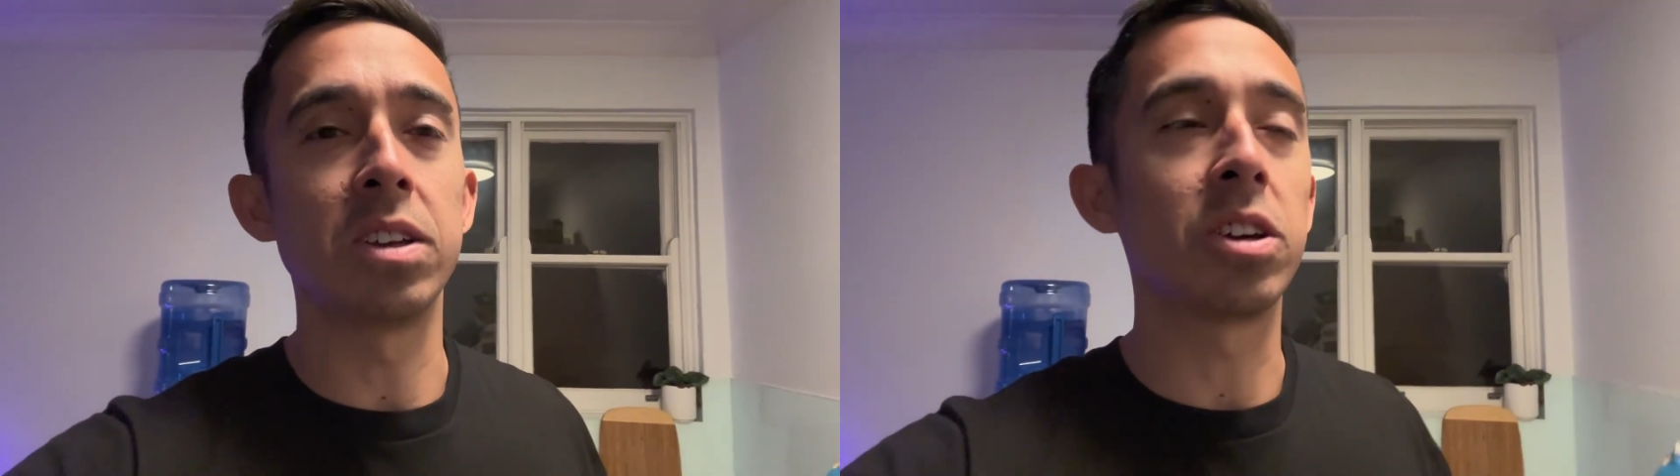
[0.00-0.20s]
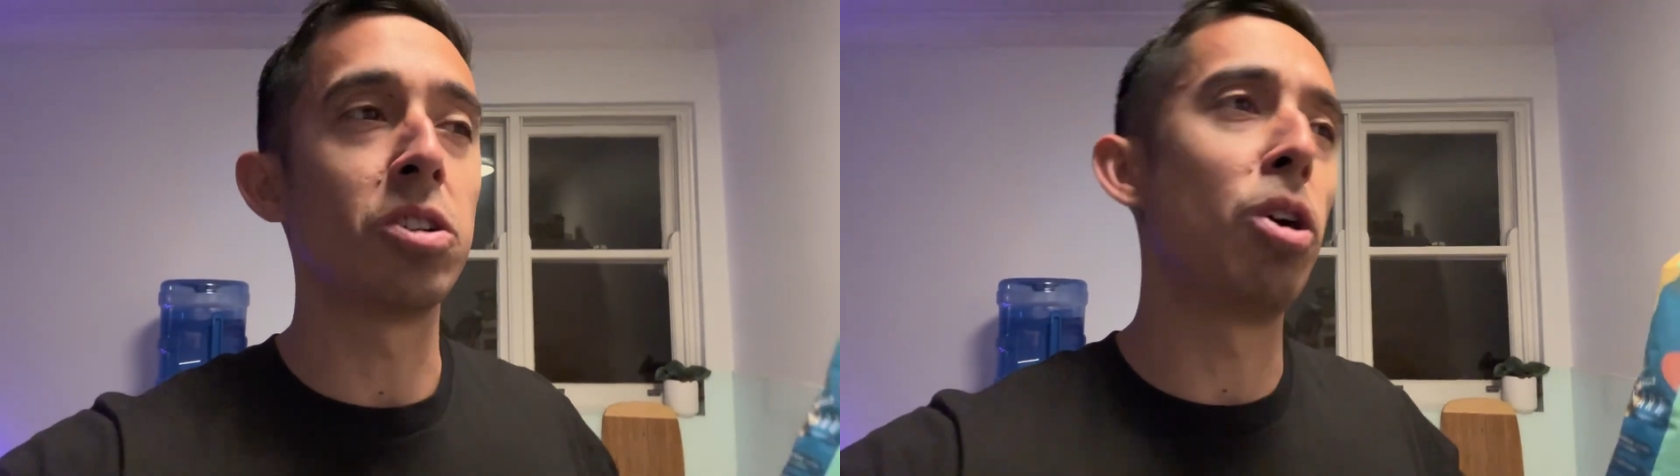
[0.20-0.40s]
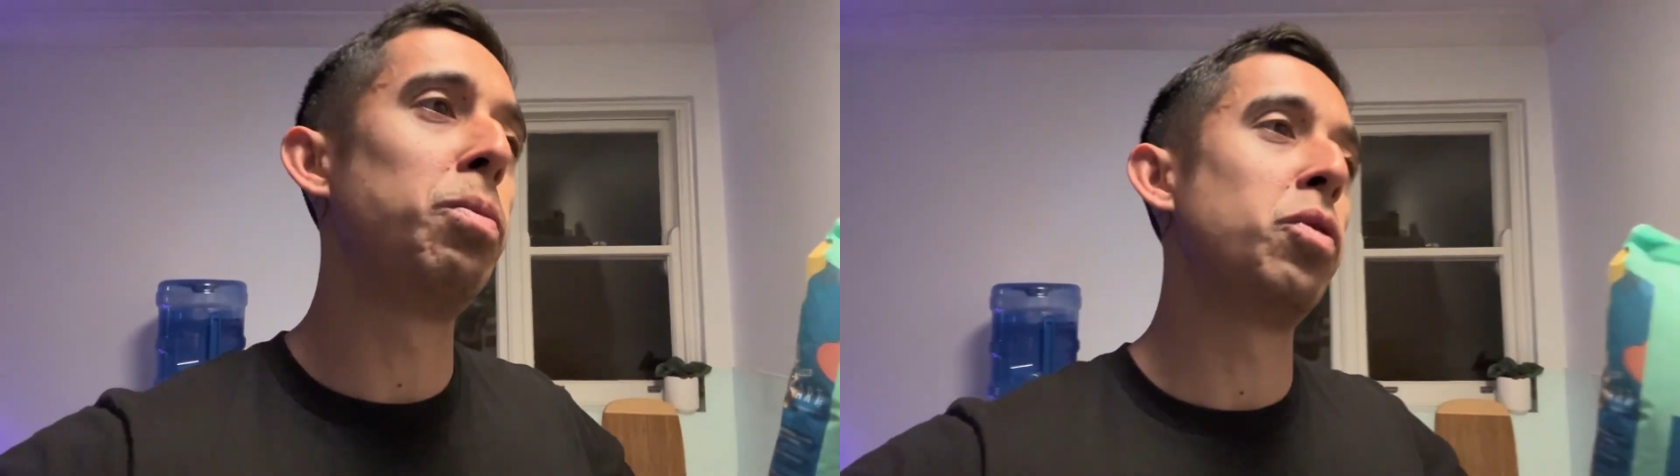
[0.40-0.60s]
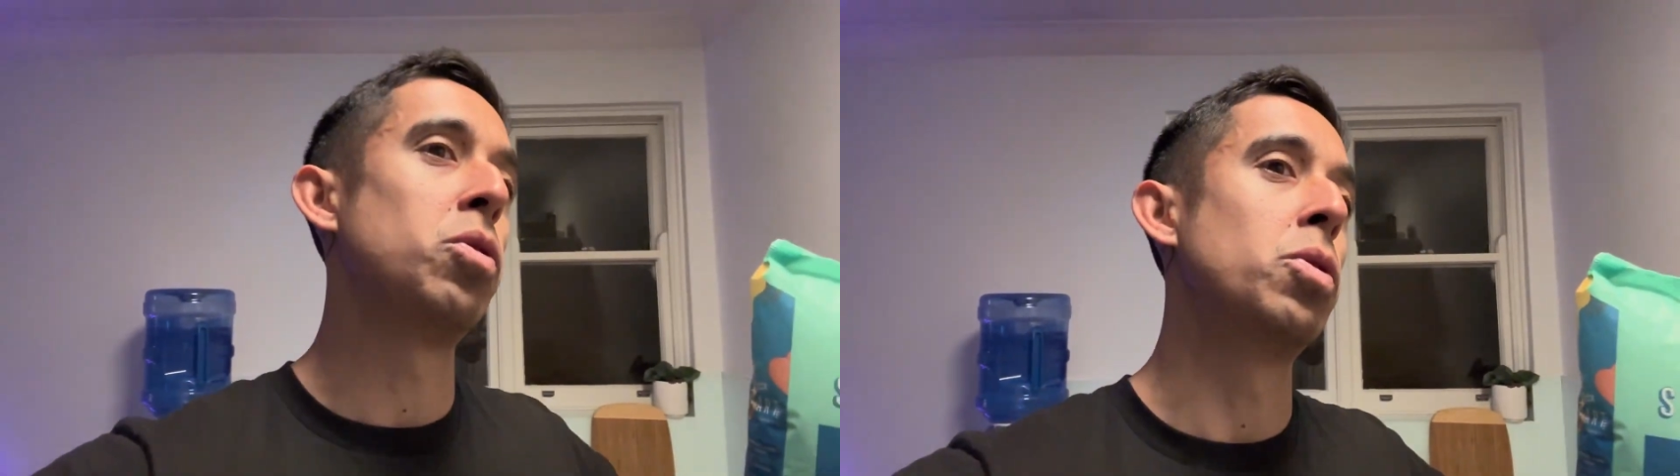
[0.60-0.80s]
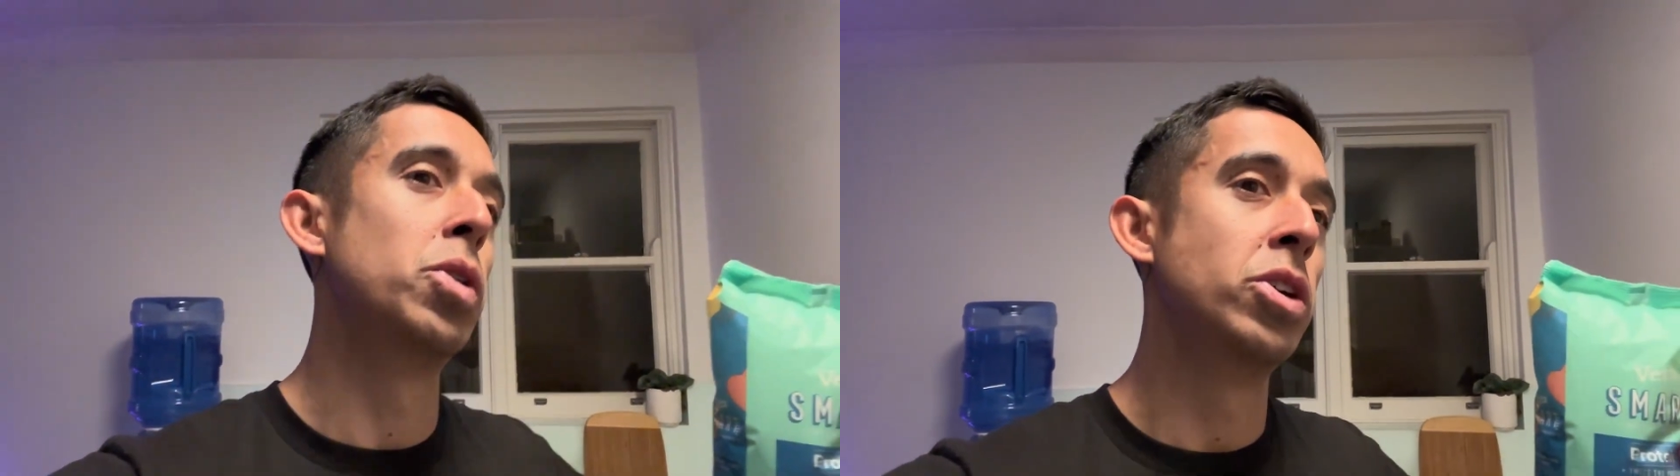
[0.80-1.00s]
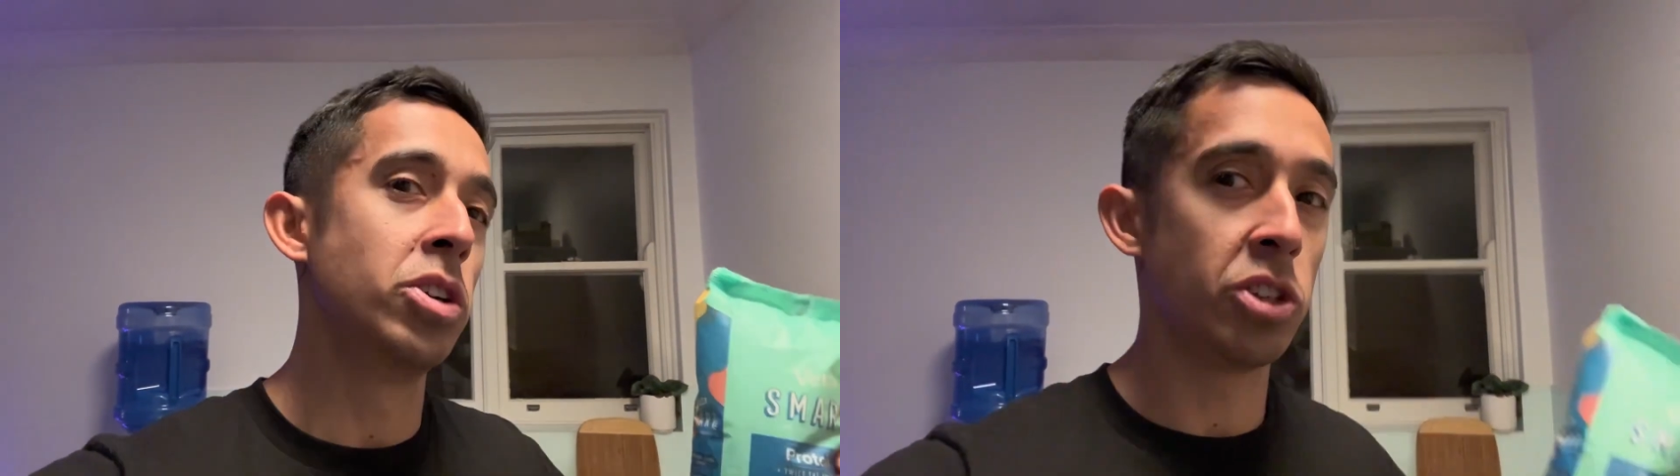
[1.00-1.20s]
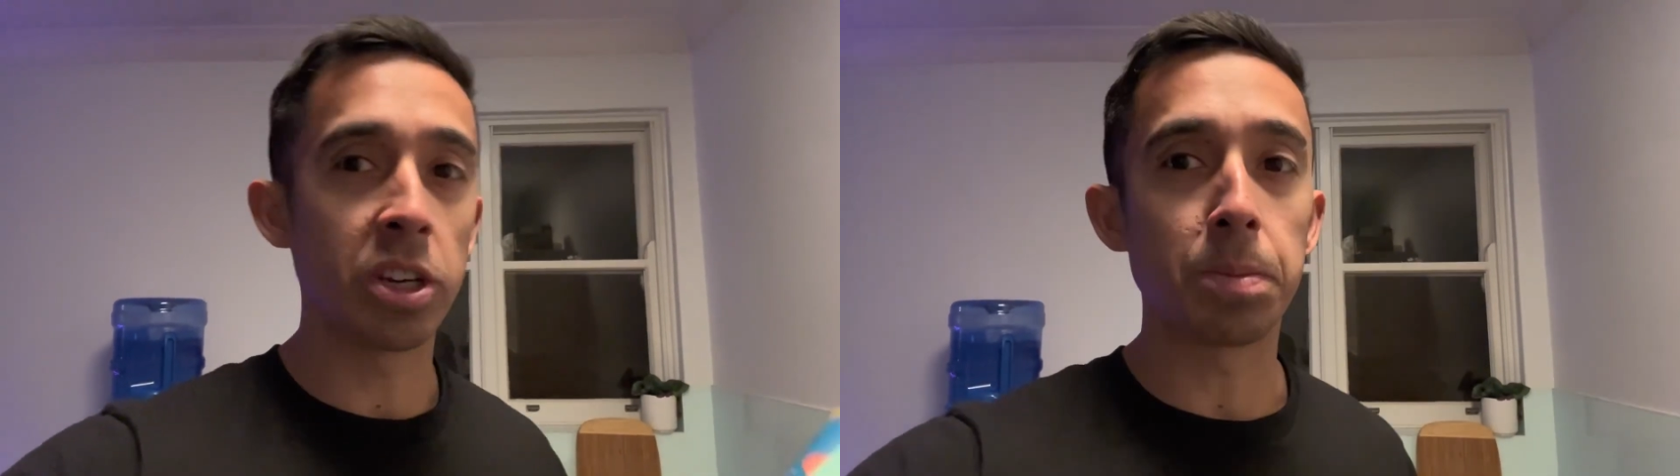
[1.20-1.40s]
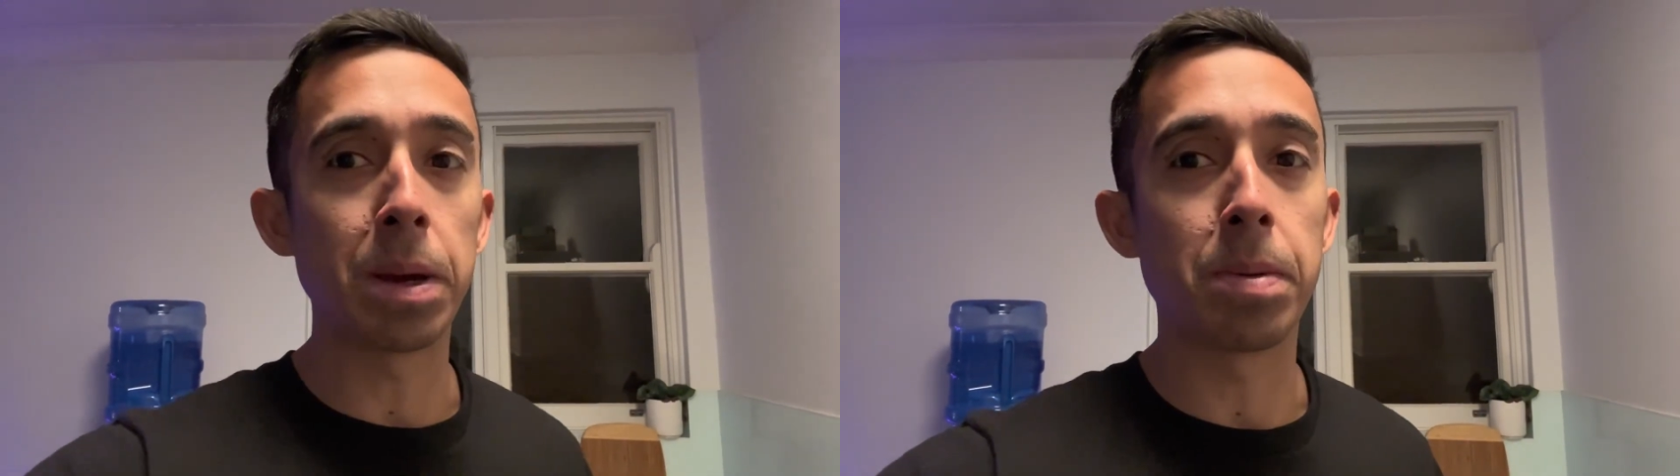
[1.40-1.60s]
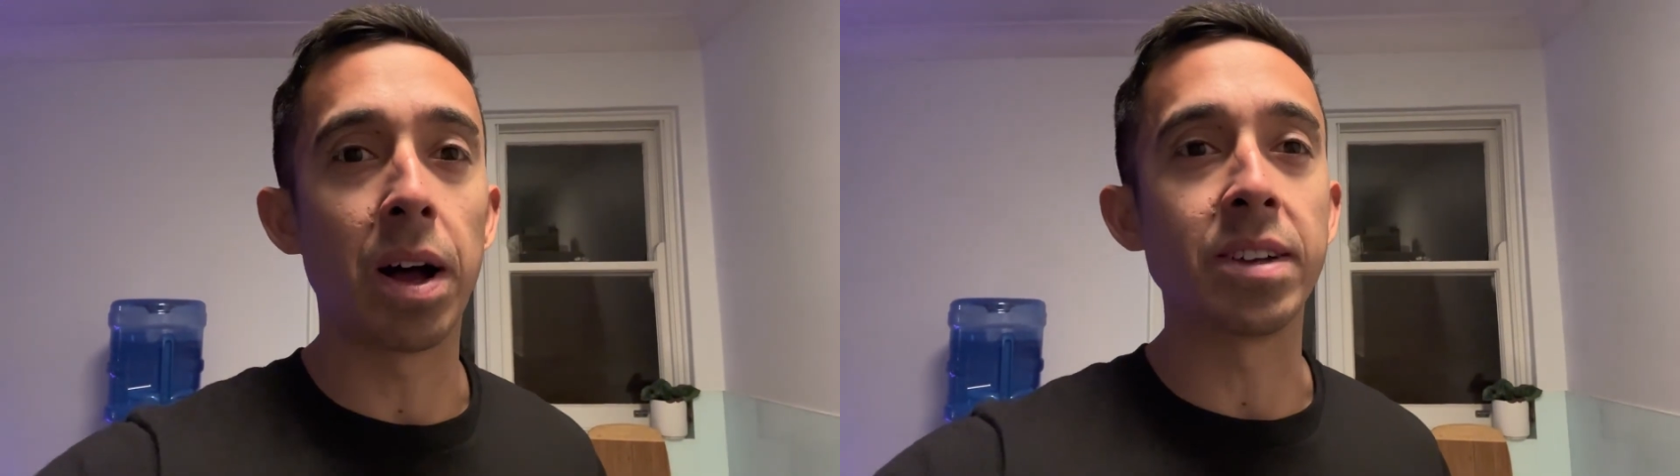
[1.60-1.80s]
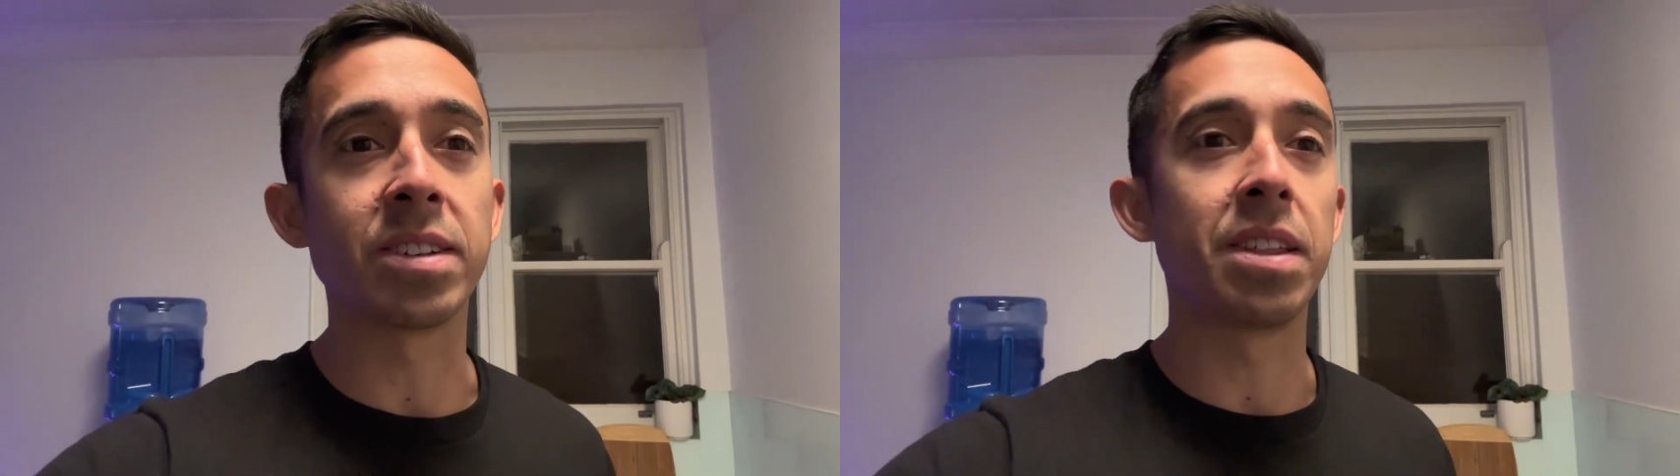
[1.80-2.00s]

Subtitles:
You can opt for chickpea pasta.